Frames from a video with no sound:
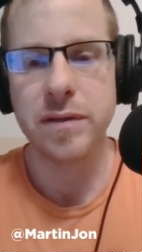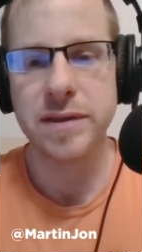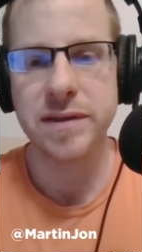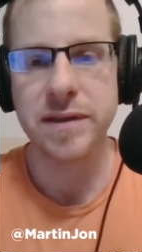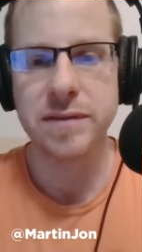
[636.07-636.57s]

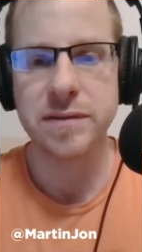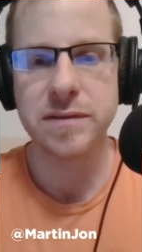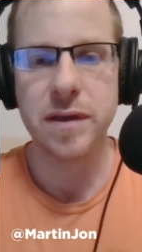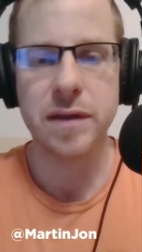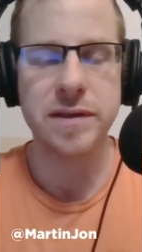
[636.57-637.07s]

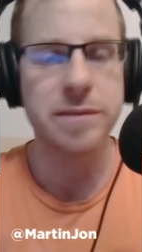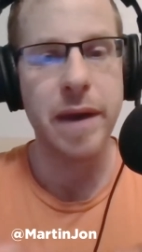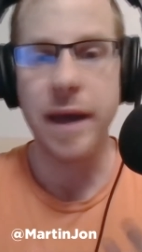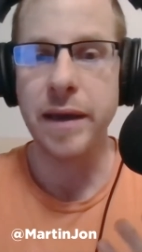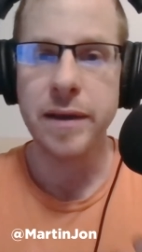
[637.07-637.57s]
This
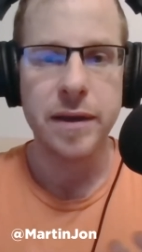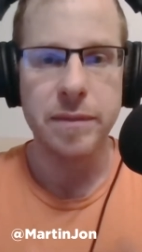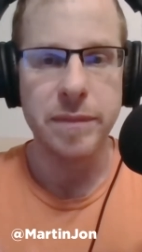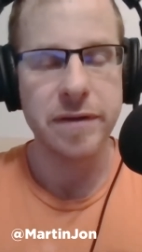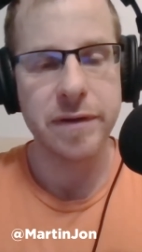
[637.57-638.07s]
may
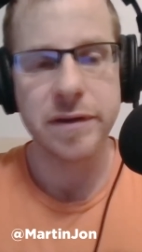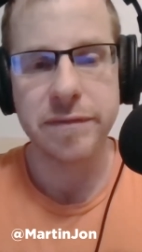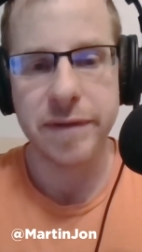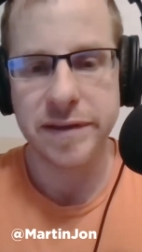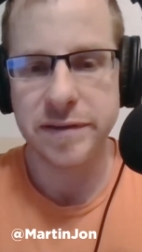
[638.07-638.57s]
be a very
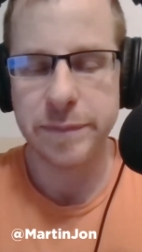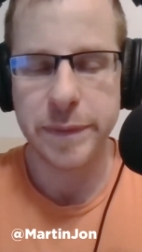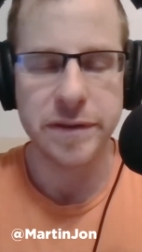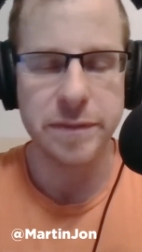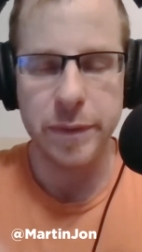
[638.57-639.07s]
divisive
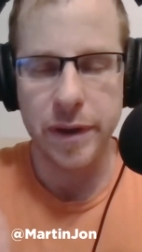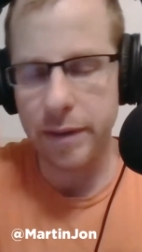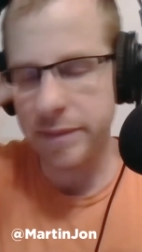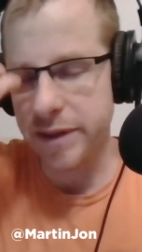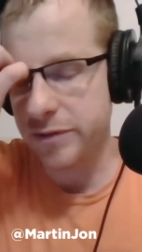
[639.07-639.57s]
piece, but
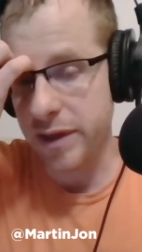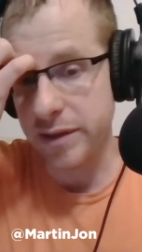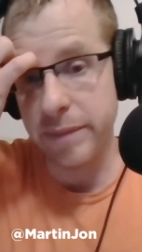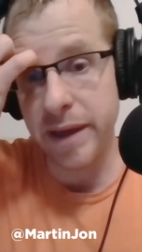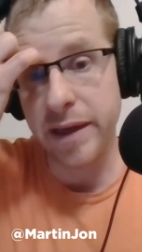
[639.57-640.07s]
I'm not
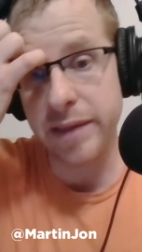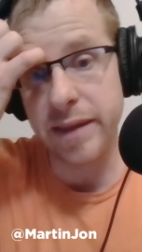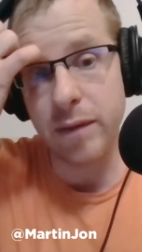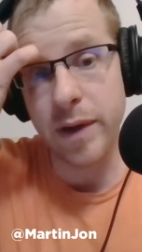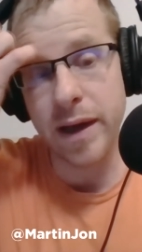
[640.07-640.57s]
trying to make it
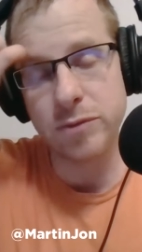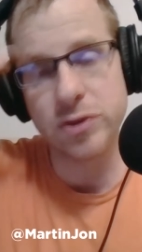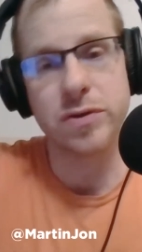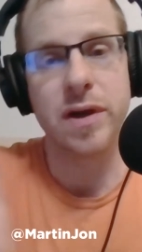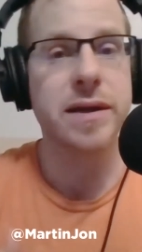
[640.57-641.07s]
that way. I'm
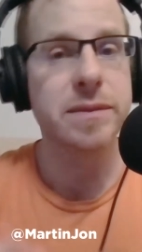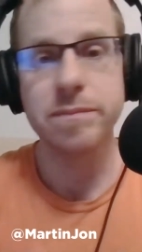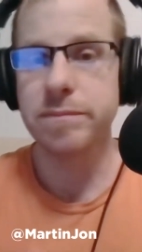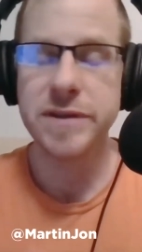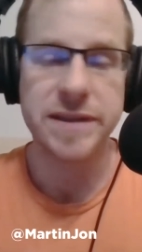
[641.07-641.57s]
just trying to
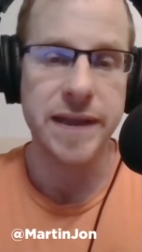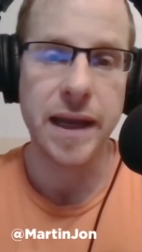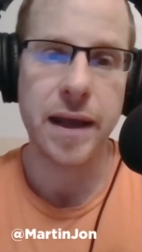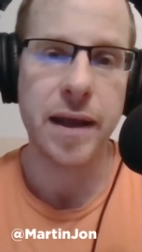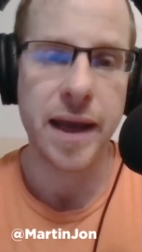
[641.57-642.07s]

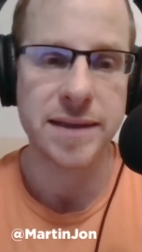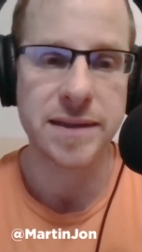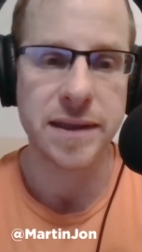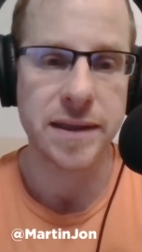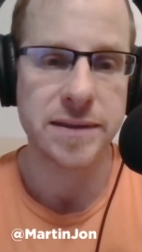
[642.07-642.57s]
state it as
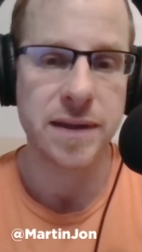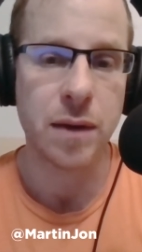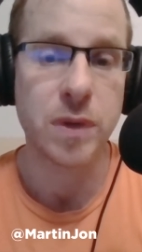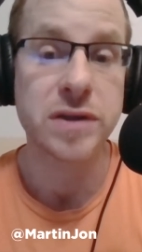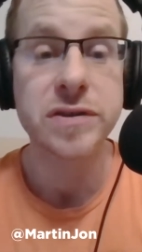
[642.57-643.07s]
it is. And
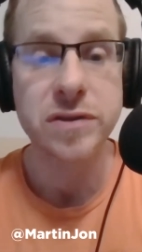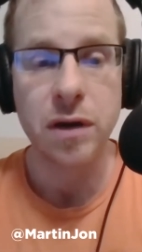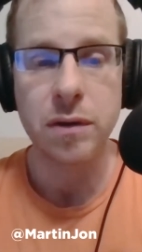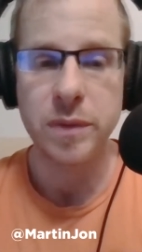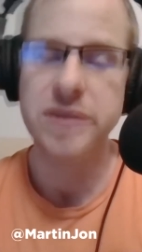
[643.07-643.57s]
I want to
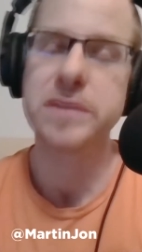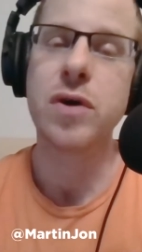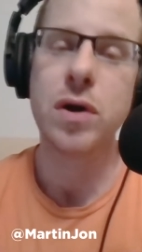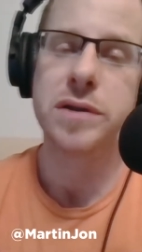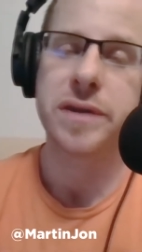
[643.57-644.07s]
start with his
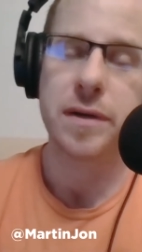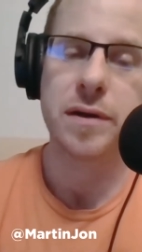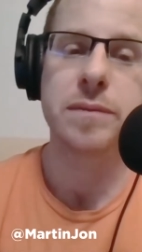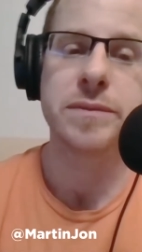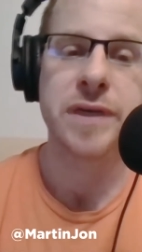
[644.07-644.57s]
call to
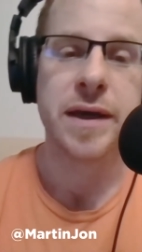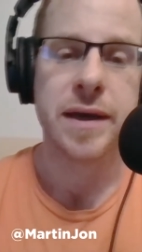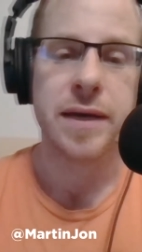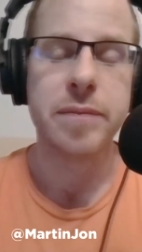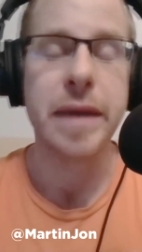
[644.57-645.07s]
arms:
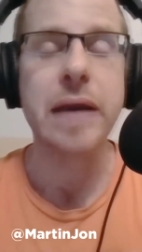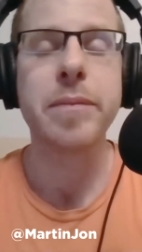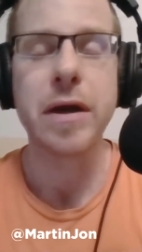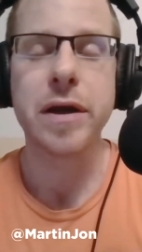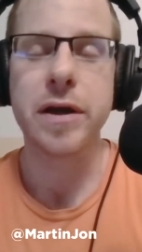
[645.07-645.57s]
Make
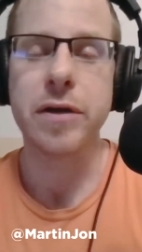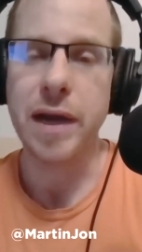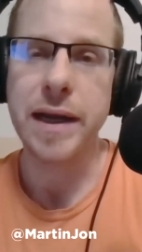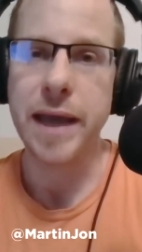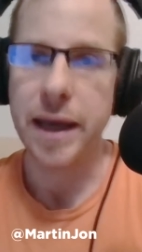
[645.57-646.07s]
America
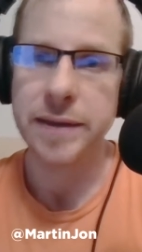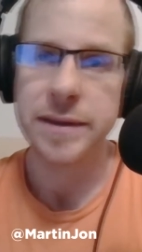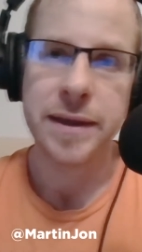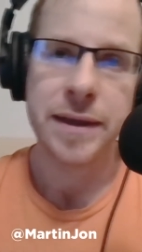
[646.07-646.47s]
Great Again.